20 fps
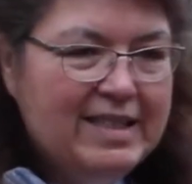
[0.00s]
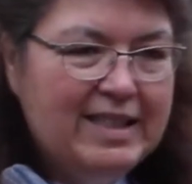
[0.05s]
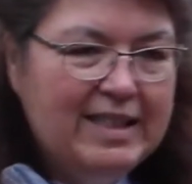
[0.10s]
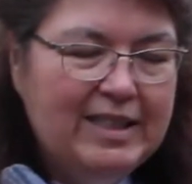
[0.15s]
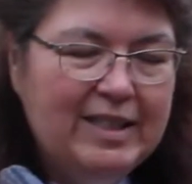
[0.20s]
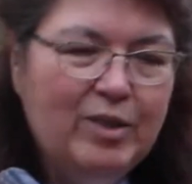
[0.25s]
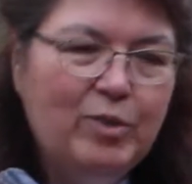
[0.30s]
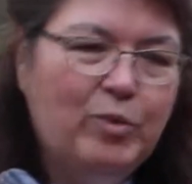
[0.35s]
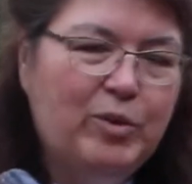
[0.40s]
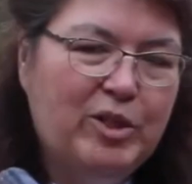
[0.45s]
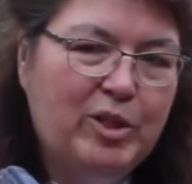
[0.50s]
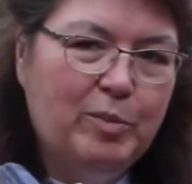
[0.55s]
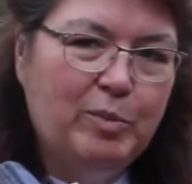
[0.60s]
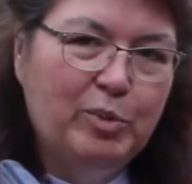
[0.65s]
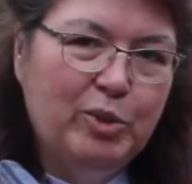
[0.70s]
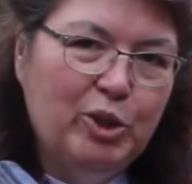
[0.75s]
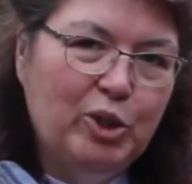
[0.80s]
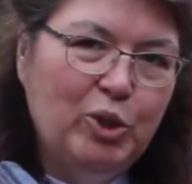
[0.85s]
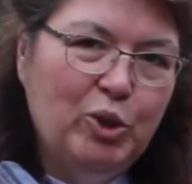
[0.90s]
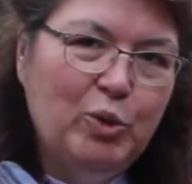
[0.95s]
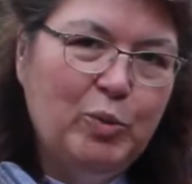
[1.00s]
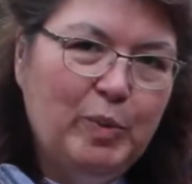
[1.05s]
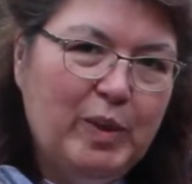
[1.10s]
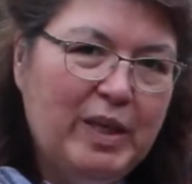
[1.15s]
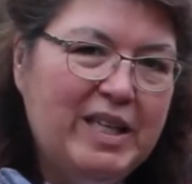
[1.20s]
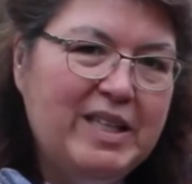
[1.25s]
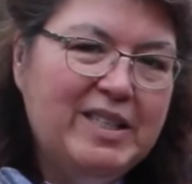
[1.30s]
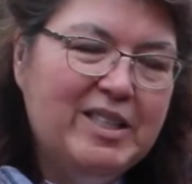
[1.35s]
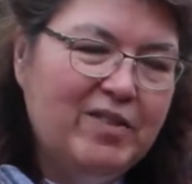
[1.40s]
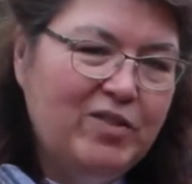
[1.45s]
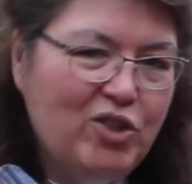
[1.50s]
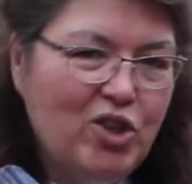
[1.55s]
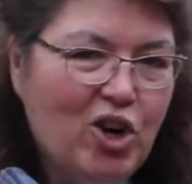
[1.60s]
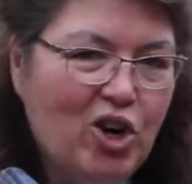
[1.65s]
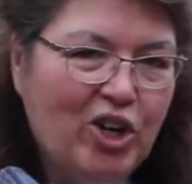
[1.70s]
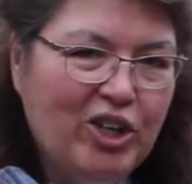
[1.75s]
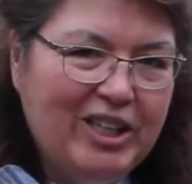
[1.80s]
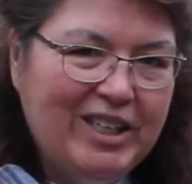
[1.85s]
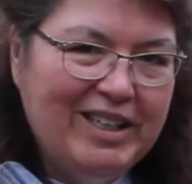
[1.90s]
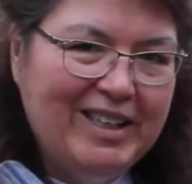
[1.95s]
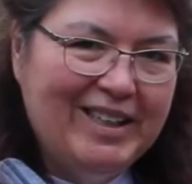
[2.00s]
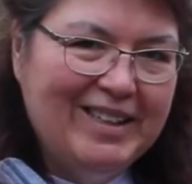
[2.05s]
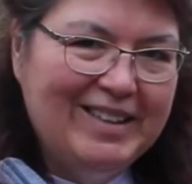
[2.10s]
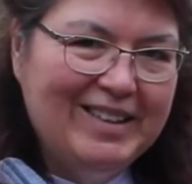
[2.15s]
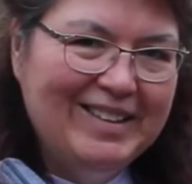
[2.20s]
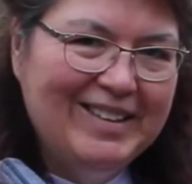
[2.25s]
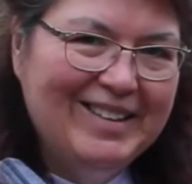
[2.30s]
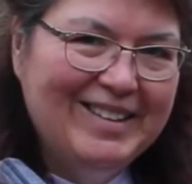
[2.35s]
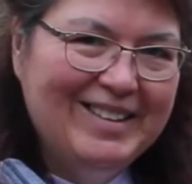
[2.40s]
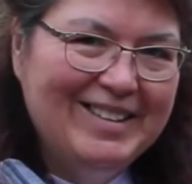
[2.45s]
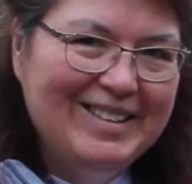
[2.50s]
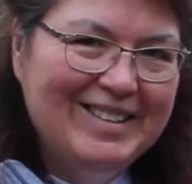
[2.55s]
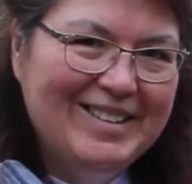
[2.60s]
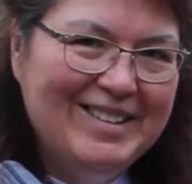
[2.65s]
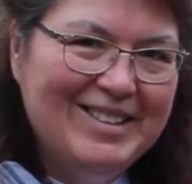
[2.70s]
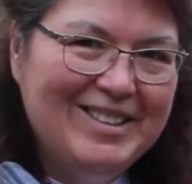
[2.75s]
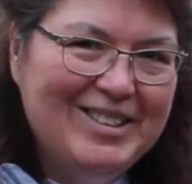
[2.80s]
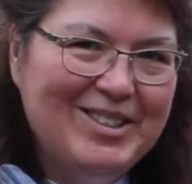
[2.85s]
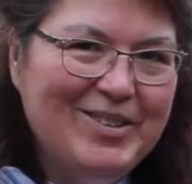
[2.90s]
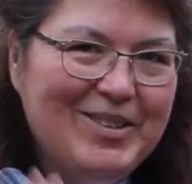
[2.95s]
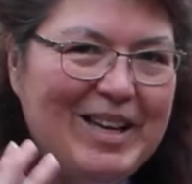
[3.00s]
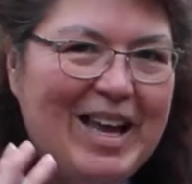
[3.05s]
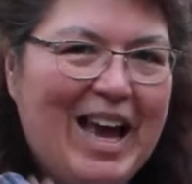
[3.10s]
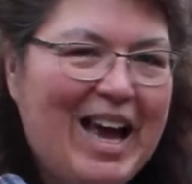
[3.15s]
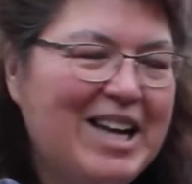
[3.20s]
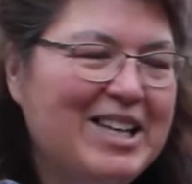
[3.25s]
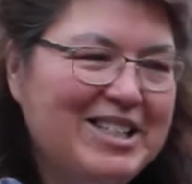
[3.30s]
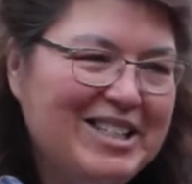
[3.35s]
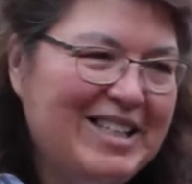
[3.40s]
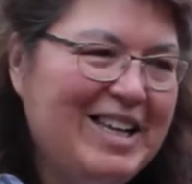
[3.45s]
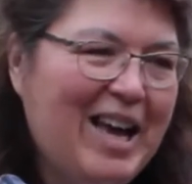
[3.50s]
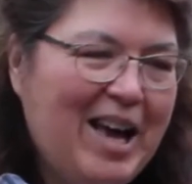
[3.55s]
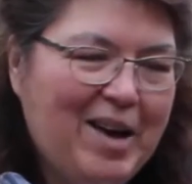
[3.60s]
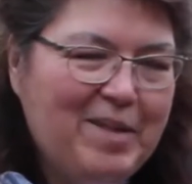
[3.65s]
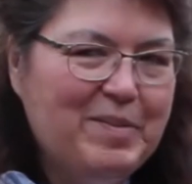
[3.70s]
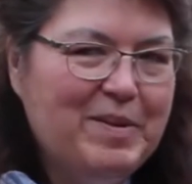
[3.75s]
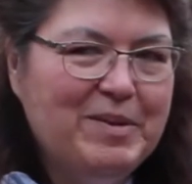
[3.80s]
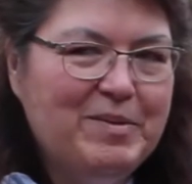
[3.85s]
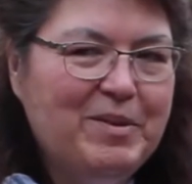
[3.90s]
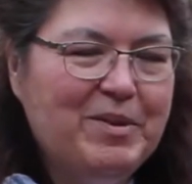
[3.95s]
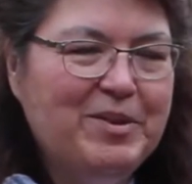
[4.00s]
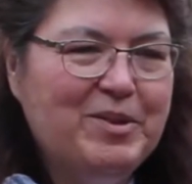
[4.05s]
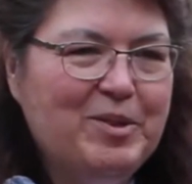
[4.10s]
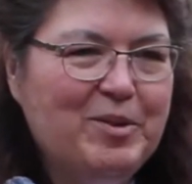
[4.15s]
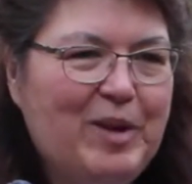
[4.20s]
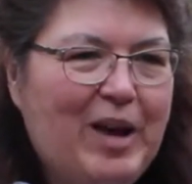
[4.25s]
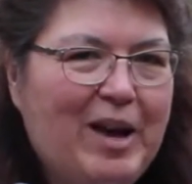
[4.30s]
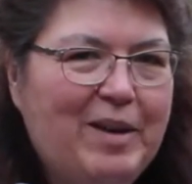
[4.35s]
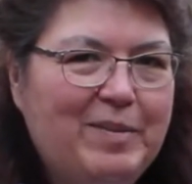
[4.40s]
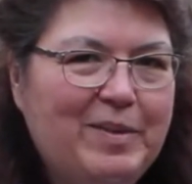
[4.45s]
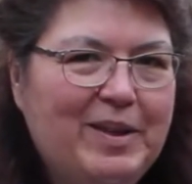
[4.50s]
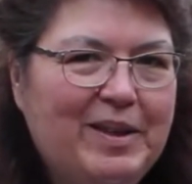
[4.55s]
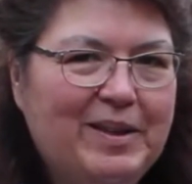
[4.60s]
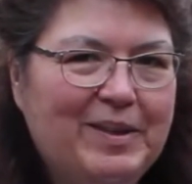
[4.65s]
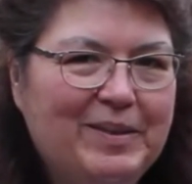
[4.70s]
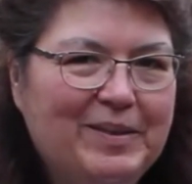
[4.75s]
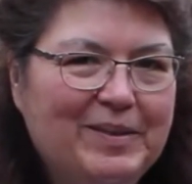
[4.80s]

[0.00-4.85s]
in it with a blue piece of yarn in it. So it actually happened. We were so happy.